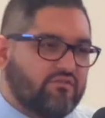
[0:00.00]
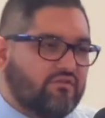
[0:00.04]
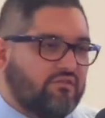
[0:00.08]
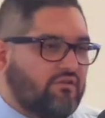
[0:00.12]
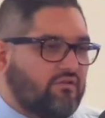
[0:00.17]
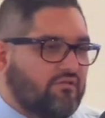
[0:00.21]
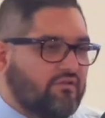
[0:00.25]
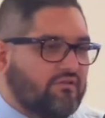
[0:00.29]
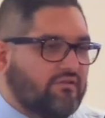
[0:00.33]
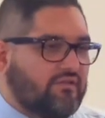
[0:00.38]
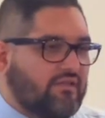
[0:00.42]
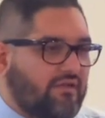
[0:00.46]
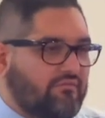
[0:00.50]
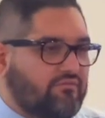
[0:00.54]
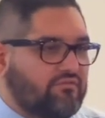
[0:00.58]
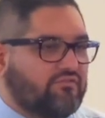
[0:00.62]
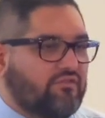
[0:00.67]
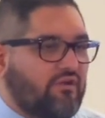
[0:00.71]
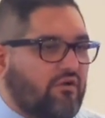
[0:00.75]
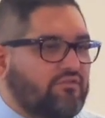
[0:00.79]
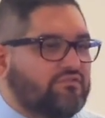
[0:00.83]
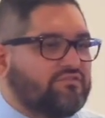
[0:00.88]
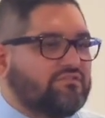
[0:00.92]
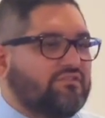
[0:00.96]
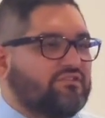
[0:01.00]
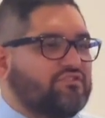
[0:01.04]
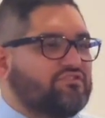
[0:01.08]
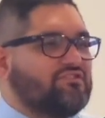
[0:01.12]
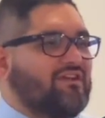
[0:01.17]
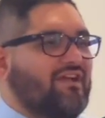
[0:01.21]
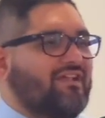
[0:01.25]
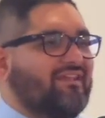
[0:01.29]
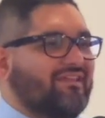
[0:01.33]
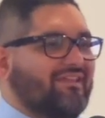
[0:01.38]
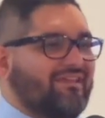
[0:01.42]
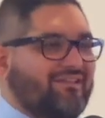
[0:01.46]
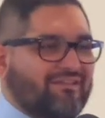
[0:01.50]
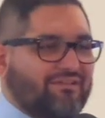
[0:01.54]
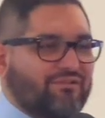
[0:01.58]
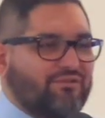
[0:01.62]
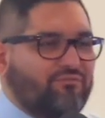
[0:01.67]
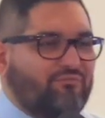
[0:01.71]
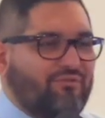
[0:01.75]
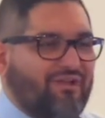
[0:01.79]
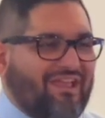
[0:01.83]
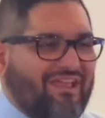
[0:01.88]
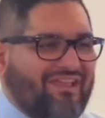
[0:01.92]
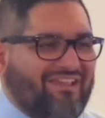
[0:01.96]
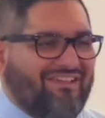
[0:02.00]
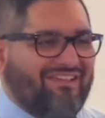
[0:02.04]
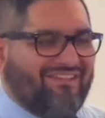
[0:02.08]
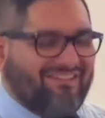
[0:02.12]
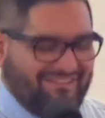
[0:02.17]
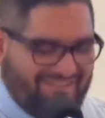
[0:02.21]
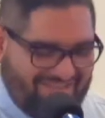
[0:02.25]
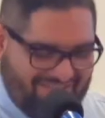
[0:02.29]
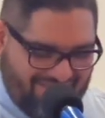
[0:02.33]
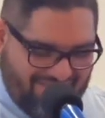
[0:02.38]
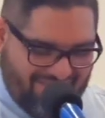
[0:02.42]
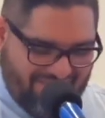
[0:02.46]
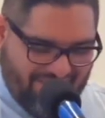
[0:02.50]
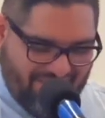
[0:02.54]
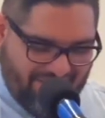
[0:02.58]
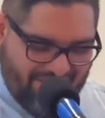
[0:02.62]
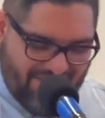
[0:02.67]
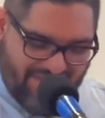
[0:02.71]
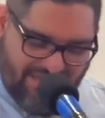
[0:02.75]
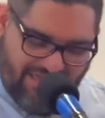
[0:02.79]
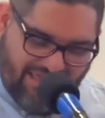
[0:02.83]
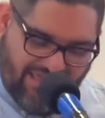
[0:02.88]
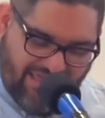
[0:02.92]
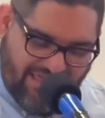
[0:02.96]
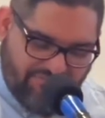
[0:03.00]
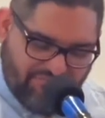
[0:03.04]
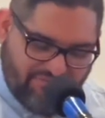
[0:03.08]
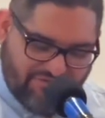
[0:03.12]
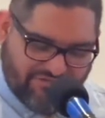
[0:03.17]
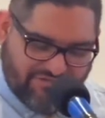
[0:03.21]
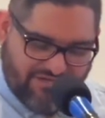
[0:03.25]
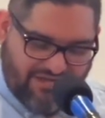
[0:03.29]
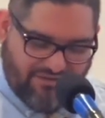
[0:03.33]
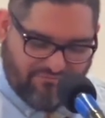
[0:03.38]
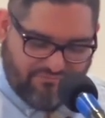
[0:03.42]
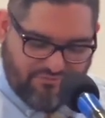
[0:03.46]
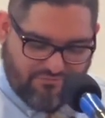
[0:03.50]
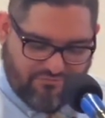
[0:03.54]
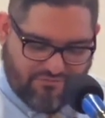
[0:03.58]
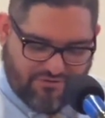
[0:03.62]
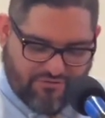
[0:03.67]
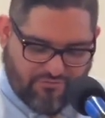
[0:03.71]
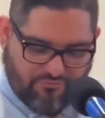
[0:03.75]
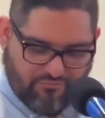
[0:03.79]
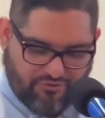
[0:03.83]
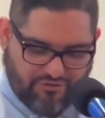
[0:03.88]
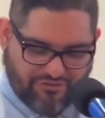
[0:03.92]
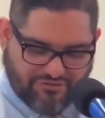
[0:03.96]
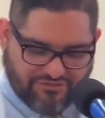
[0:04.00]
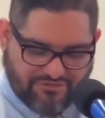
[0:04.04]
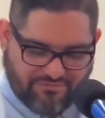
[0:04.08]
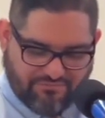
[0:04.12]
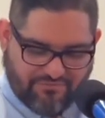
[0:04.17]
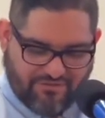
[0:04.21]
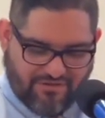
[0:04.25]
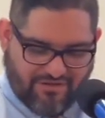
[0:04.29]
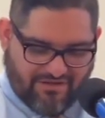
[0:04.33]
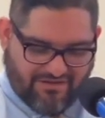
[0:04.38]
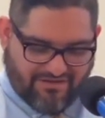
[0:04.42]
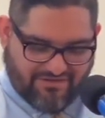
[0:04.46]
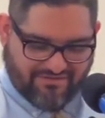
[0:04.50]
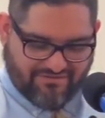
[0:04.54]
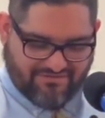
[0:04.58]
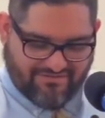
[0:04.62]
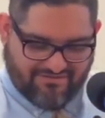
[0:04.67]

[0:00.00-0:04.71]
you know, the devil's always going to try to get in the way. Every time we want to worship God.